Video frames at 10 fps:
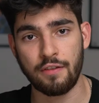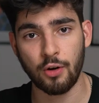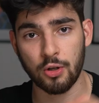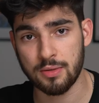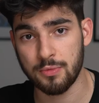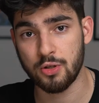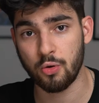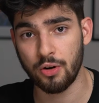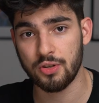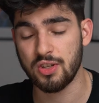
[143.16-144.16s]
I followed some
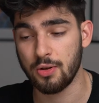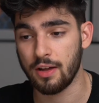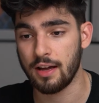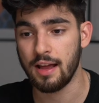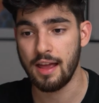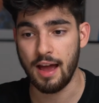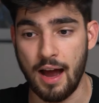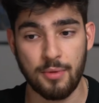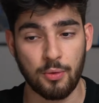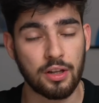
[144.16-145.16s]
tutorials to do that.
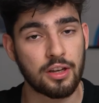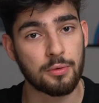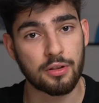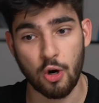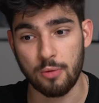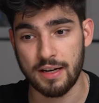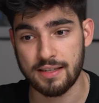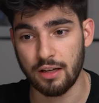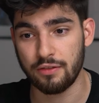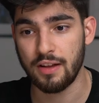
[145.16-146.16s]
I'm not really good with code
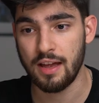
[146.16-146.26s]
myself,